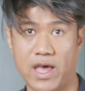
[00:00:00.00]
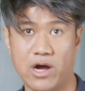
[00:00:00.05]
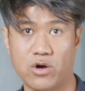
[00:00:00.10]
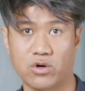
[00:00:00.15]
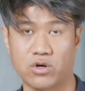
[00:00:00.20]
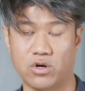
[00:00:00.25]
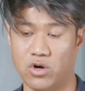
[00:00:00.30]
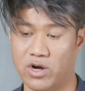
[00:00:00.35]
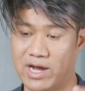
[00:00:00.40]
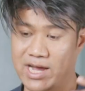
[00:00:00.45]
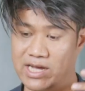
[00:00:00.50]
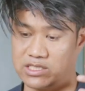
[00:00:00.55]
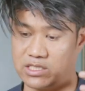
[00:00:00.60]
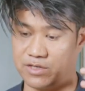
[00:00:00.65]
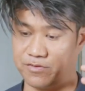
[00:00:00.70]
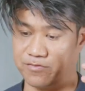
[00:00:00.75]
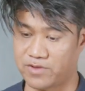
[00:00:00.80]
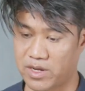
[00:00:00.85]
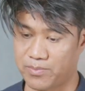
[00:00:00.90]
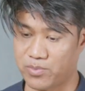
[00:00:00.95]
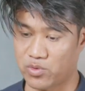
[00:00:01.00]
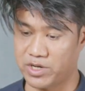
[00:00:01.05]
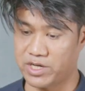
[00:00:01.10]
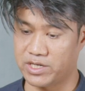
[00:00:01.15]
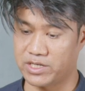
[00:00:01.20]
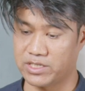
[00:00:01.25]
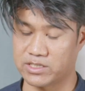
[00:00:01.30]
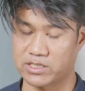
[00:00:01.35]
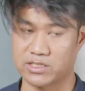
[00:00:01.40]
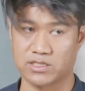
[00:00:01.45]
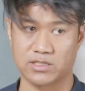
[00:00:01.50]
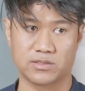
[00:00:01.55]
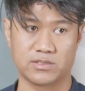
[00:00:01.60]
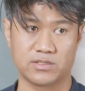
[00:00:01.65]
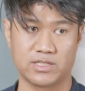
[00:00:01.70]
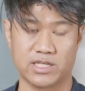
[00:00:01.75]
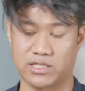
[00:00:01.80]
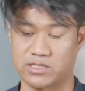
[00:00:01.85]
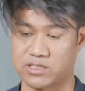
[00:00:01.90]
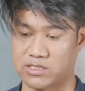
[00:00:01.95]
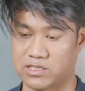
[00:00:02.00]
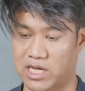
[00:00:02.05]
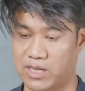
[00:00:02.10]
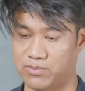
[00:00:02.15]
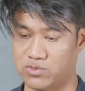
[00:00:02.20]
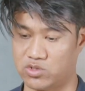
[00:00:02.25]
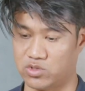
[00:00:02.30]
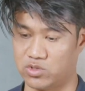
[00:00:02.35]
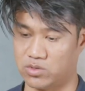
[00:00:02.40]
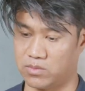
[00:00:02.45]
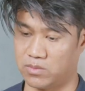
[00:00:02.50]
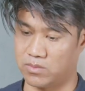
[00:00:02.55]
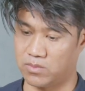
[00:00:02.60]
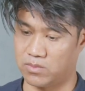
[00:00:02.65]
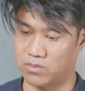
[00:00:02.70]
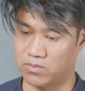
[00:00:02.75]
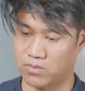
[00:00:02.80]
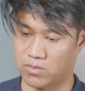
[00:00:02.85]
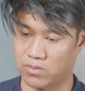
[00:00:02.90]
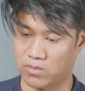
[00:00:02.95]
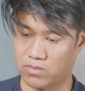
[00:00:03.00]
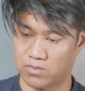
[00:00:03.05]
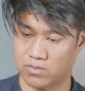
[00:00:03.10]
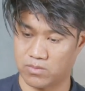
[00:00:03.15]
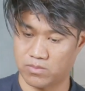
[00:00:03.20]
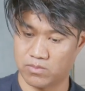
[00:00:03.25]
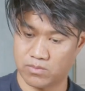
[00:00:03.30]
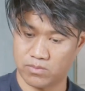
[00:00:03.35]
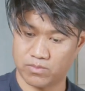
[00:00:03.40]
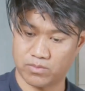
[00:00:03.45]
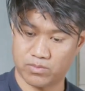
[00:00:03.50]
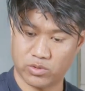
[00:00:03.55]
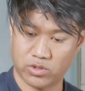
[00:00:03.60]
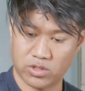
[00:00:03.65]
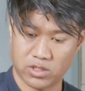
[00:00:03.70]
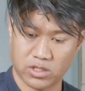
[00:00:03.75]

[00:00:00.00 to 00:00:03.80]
alcohol has evaporated. Then it's time to put